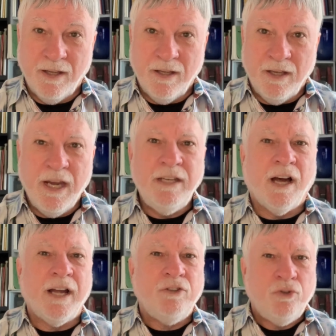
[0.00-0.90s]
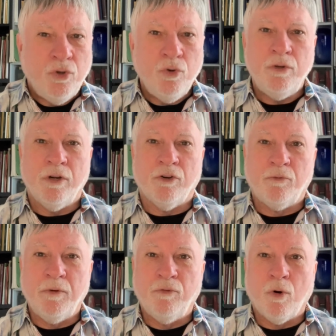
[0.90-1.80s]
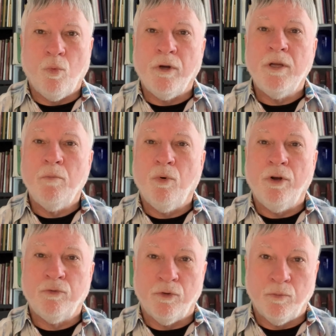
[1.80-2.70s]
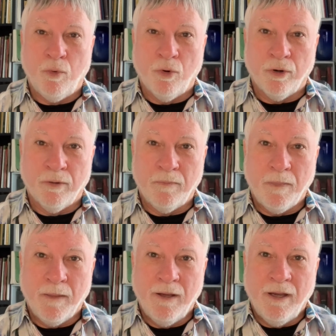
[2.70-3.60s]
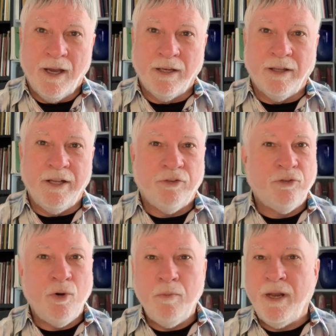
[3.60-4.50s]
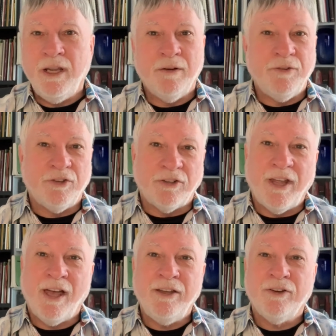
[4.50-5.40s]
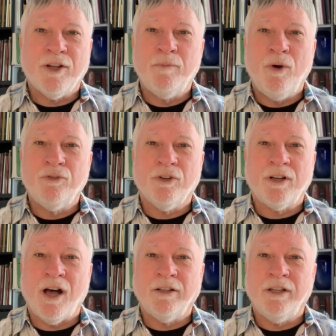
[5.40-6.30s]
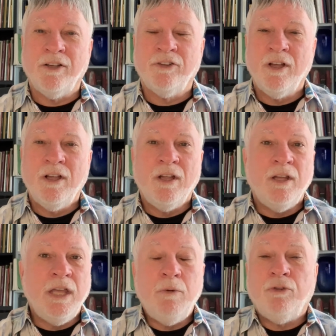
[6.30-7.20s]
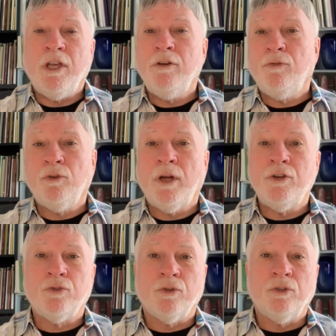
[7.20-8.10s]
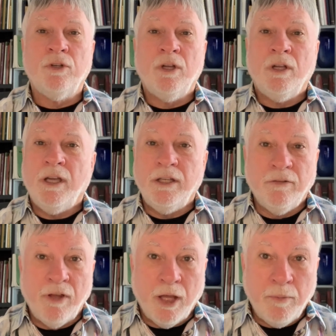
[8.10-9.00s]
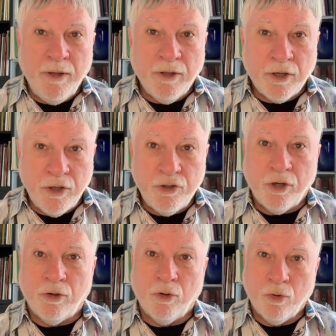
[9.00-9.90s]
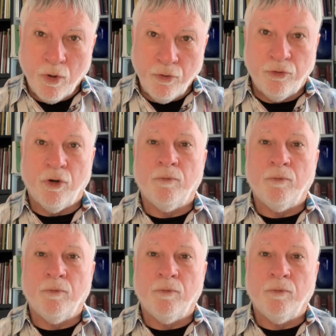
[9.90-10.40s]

He died 2 years before William Boyce was born, and like so many of his Italian composer colleagues, he was influential in developing the Concerto Grosso,